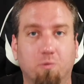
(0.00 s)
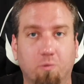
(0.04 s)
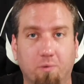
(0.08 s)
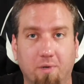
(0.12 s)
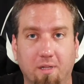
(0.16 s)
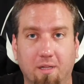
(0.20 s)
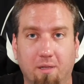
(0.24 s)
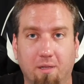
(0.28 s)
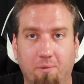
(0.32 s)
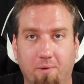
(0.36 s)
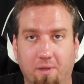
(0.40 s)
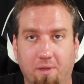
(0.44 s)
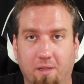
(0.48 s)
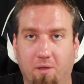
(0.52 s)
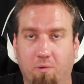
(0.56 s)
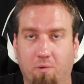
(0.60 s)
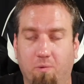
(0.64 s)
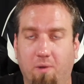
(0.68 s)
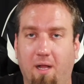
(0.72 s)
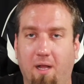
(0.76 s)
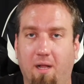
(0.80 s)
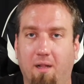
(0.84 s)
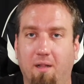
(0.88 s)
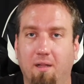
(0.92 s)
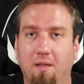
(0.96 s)
really, really
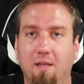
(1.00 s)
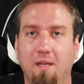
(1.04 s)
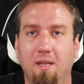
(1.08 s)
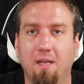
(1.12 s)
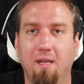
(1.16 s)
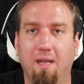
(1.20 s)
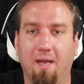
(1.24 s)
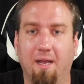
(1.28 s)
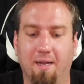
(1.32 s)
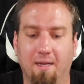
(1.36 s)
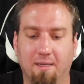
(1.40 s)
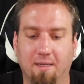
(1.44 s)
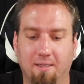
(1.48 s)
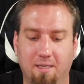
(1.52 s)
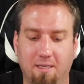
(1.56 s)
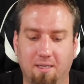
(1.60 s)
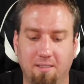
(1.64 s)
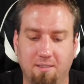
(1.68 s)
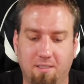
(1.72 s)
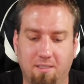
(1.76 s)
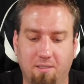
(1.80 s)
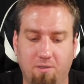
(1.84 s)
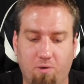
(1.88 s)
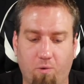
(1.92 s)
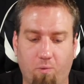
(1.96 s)
well. And it
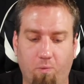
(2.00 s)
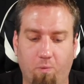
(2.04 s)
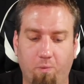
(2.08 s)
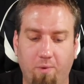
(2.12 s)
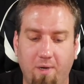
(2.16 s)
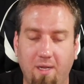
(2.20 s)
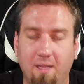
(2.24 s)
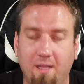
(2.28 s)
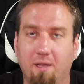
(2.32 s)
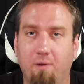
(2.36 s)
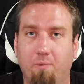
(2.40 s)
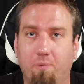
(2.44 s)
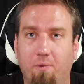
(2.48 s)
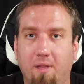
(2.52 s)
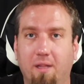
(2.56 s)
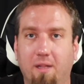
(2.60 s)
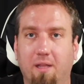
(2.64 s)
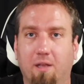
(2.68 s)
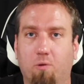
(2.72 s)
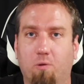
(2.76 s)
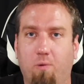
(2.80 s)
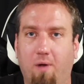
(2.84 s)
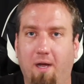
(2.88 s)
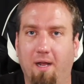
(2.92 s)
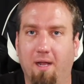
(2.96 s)
does it really, really
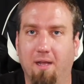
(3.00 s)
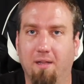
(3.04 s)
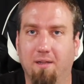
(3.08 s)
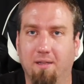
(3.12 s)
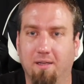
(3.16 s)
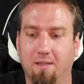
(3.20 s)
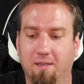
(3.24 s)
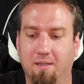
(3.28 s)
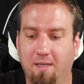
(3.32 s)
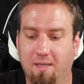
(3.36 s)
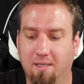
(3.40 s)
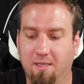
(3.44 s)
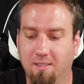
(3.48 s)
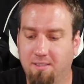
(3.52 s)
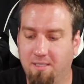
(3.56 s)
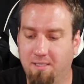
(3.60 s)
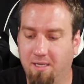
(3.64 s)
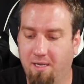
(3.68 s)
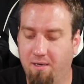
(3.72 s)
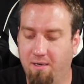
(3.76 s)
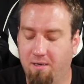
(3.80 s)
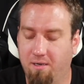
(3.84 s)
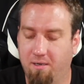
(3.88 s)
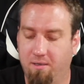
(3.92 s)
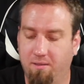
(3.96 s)
quietly. Like I
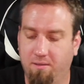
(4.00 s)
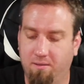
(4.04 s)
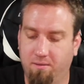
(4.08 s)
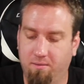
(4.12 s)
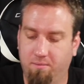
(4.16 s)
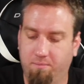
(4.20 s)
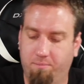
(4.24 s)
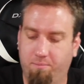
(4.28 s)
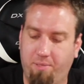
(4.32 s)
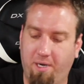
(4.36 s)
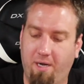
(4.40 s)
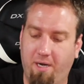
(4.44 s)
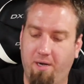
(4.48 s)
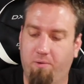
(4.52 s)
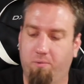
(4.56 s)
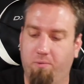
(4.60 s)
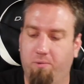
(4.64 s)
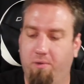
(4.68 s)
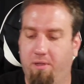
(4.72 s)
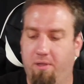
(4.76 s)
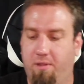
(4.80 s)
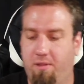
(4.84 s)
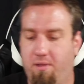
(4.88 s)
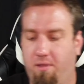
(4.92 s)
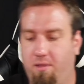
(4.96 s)
said, paired
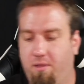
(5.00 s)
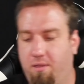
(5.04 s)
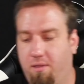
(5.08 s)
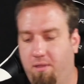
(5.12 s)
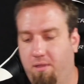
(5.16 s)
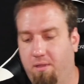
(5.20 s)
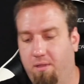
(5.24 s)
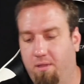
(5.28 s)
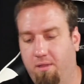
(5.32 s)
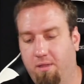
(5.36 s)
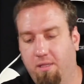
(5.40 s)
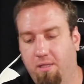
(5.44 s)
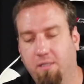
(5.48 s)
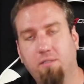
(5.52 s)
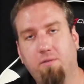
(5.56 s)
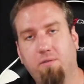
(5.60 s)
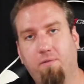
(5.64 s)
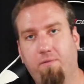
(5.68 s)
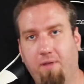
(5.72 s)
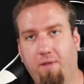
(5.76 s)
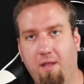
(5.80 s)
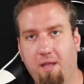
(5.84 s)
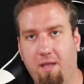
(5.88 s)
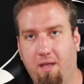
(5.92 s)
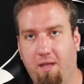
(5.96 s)
with this
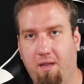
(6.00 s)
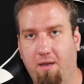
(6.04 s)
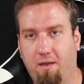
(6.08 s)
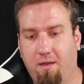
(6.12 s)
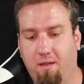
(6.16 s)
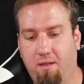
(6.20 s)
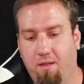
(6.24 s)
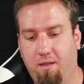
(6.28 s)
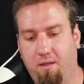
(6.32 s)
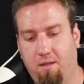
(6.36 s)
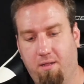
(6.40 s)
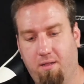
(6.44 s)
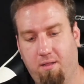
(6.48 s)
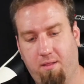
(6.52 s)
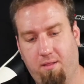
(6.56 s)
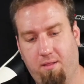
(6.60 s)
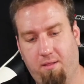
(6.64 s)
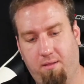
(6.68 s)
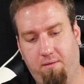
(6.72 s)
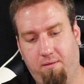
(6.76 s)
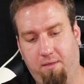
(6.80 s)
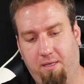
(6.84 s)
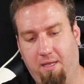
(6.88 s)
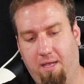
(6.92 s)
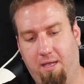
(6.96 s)
fan,
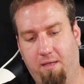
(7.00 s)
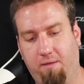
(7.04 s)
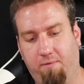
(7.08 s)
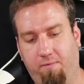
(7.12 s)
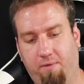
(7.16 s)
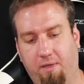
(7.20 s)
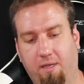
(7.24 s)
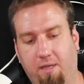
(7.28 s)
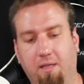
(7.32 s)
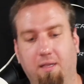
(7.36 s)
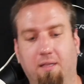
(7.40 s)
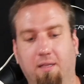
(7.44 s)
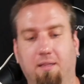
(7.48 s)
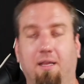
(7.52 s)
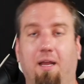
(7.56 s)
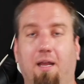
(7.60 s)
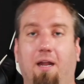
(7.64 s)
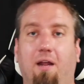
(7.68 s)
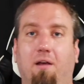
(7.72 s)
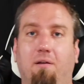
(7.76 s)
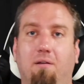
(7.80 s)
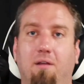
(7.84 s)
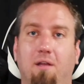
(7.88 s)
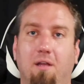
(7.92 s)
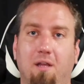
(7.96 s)
ah, if I can get that
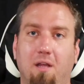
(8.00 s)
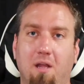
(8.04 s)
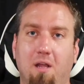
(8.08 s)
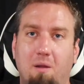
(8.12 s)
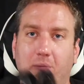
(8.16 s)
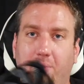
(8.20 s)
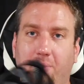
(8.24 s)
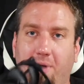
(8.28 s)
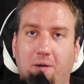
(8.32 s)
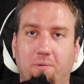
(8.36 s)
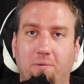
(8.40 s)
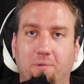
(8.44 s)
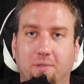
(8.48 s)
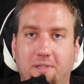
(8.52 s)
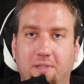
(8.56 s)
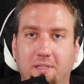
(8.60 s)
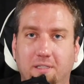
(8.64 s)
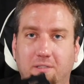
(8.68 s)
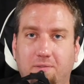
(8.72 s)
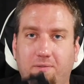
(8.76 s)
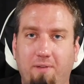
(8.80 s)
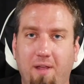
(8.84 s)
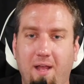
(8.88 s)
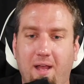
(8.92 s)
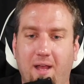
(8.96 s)
out, Paired with
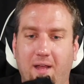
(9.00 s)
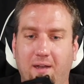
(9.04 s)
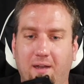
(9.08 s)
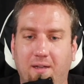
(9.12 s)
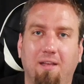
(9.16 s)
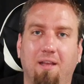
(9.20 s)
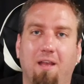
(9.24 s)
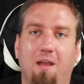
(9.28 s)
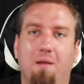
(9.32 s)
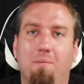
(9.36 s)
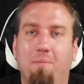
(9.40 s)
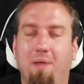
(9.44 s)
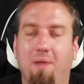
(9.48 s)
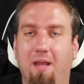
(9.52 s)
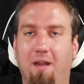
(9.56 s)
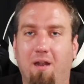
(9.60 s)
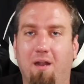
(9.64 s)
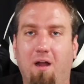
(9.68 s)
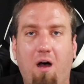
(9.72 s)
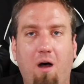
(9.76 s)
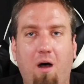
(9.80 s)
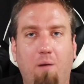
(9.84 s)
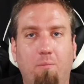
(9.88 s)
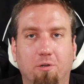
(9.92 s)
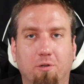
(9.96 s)
this fan, it made
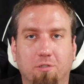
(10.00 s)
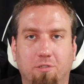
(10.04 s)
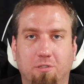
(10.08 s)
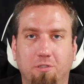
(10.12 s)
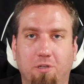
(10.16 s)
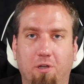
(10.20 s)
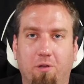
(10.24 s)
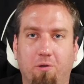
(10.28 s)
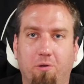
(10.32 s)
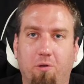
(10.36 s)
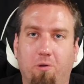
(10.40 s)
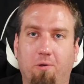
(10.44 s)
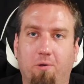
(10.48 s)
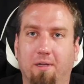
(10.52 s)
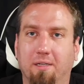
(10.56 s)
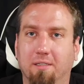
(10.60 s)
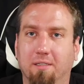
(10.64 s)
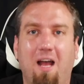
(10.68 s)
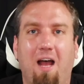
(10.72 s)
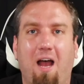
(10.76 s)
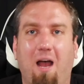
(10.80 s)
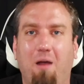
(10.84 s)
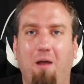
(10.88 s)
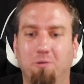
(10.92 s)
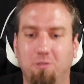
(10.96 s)
almost no
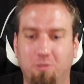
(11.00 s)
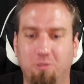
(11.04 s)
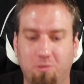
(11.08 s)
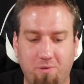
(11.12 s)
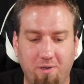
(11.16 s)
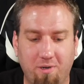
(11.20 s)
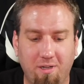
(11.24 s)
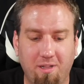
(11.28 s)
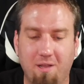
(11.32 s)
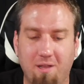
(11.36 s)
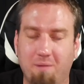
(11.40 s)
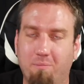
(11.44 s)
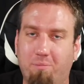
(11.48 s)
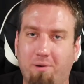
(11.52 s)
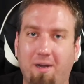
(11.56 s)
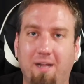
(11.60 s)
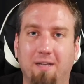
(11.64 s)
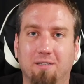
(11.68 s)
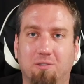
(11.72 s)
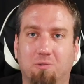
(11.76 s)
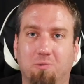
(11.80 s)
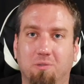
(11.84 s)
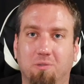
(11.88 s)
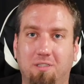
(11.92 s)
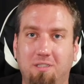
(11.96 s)
noise. I was really
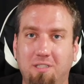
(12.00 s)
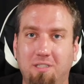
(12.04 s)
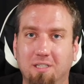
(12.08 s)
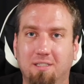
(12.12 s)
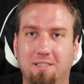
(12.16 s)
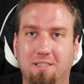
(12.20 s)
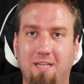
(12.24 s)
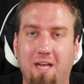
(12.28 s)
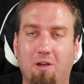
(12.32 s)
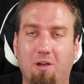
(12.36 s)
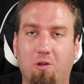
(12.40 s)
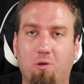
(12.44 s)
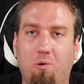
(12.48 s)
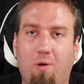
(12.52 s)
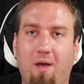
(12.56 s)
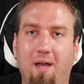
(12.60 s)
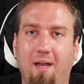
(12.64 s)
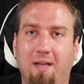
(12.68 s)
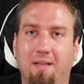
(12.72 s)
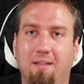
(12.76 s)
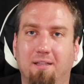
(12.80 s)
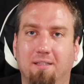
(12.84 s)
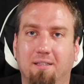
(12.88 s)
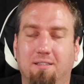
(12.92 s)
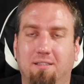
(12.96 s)
impressed with just how
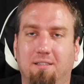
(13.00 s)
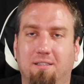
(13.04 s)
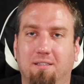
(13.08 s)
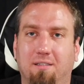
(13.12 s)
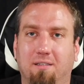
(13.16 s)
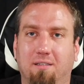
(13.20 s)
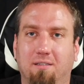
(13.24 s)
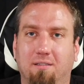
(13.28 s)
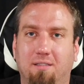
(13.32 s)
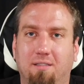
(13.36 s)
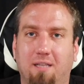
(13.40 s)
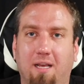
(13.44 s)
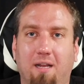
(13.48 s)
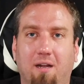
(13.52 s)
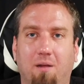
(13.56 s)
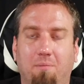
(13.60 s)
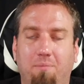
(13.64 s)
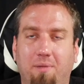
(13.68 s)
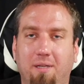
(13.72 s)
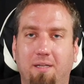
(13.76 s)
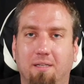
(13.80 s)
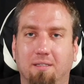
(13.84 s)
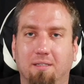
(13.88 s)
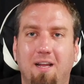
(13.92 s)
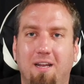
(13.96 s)
quiet this setup
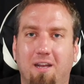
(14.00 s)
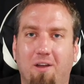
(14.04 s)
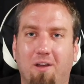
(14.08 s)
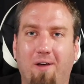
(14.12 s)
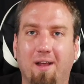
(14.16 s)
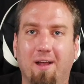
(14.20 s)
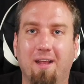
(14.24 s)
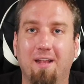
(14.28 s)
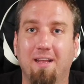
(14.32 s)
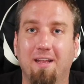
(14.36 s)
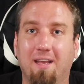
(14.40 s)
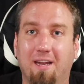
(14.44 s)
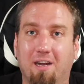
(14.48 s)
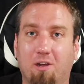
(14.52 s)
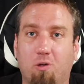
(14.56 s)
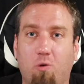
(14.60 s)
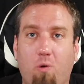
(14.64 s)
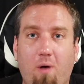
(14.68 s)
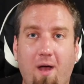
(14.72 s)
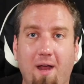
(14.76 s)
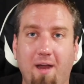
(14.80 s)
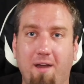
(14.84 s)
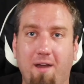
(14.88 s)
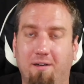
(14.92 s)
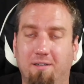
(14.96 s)
is. Now I can get a
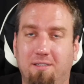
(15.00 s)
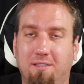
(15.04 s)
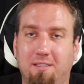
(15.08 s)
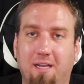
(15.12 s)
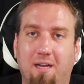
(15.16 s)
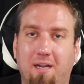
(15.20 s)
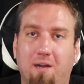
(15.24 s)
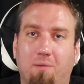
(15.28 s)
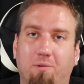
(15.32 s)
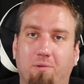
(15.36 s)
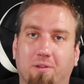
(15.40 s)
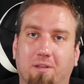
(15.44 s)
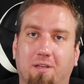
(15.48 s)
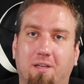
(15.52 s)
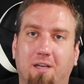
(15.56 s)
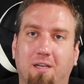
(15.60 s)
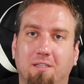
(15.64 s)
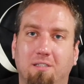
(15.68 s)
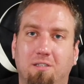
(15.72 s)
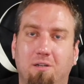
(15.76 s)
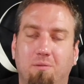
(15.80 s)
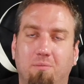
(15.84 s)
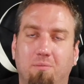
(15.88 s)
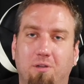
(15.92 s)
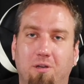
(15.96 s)
quieter setup with a
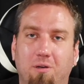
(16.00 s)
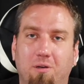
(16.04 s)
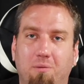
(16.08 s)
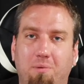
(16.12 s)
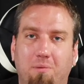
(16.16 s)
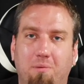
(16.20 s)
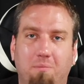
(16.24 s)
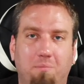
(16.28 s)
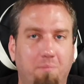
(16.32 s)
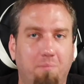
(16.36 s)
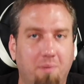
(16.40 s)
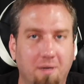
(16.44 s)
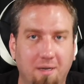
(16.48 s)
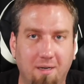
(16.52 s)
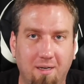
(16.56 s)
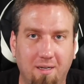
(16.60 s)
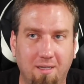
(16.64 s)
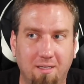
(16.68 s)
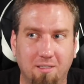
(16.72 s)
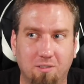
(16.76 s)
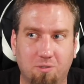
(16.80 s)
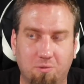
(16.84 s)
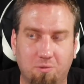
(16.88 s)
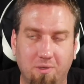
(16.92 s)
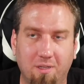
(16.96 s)
custom loop, but
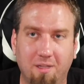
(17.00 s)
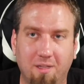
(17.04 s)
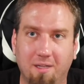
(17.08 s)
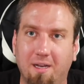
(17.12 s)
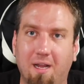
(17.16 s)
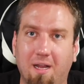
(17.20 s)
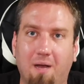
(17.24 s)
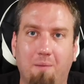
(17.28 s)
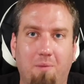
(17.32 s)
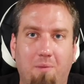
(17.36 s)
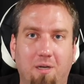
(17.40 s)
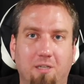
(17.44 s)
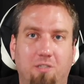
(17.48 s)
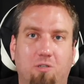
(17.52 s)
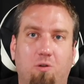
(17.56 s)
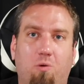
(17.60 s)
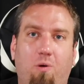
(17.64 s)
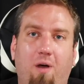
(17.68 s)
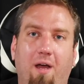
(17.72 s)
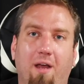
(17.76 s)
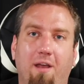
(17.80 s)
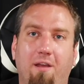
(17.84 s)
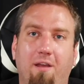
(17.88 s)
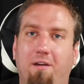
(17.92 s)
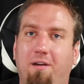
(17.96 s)
it's really not much
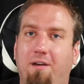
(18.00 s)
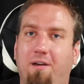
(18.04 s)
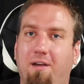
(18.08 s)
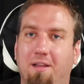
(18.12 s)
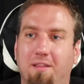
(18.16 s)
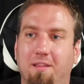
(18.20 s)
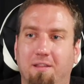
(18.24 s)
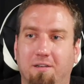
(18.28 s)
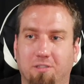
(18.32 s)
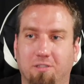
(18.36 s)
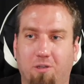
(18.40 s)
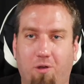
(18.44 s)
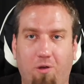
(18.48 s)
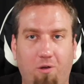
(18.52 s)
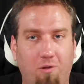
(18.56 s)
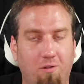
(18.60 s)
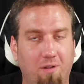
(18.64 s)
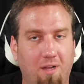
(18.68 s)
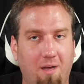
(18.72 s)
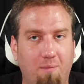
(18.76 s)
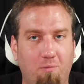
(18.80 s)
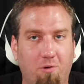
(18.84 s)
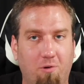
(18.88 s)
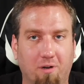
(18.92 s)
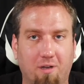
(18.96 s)
quieter and there's a whole
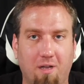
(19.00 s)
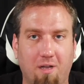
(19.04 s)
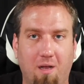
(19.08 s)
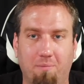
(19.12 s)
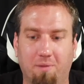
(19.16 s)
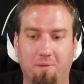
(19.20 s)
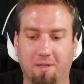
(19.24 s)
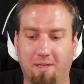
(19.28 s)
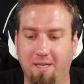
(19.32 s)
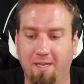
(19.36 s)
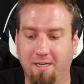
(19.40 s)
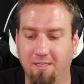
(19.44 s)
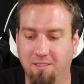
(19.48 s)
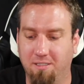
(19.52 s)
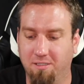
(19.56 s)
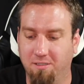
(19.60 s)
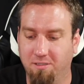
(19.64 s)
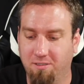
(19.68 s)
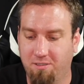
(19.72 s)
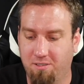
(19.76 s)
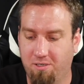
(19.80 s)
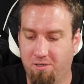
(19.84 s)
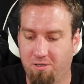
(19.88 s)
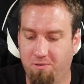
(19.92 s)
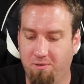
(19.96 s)
lot more complications.
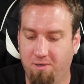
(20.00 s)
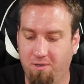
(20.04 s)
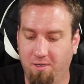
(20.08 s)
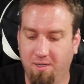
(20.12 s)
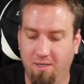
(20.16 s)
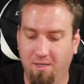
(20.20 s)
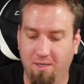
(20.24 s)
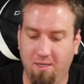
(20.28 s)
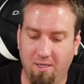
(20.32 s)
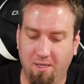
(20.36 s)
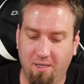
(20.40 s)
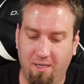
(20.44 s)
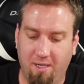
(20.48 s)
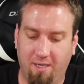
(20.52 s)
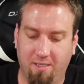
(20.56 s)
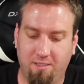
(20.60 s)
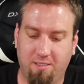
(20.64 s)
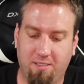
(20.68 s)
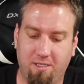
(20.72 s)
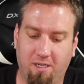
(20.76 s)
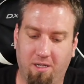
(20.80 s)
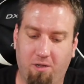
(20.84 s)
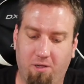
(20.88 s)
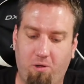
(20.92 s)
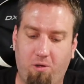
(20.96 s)
So that's
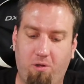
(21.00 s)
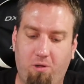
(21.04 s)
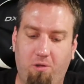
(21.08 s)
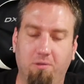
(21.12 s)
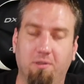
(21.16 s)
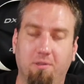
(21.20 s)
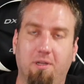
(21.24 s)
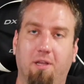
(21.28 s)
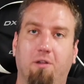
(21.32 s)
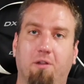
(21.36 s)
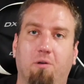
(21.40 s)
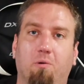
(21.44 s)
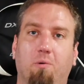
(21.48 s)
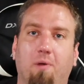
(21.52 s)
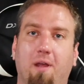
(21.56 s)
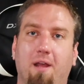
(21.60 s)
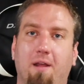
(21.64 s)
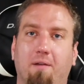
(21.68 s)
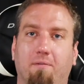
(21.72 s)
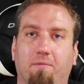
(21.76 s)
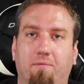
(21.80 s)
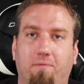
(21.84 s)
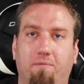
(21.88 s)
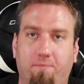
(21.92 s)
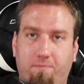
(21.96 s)
just a whole nother
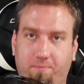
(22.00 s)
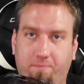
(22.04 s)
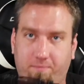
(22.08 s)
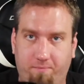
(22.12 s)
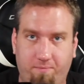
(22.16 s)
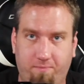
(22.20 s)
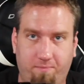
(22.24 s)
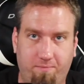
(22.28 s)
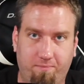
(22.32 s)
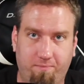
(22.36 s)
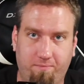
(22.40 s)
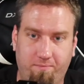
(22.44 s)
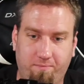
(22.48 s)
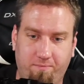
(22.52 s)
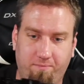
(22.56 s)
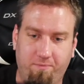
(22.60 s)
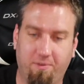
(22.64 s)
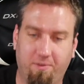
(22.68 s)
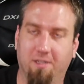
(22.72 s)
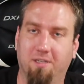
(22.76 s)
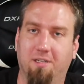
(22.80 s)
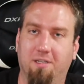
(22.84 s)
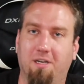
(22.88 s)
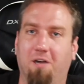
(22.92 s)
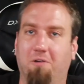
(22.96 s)
win for
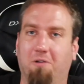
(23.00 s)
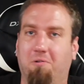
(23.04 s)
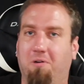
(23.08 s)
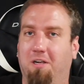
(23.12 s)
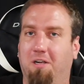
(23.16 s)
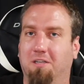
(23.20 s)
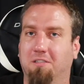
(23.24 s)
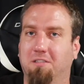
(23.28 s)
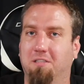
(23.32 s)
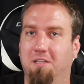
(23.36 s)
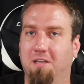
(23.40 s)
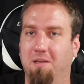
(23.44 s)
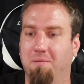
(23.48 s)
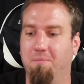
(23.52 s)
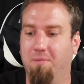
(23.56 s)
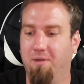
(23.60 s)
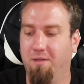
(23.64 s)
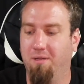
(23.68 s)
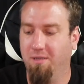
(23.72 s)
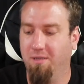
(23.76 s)
the Dark Rock Slim.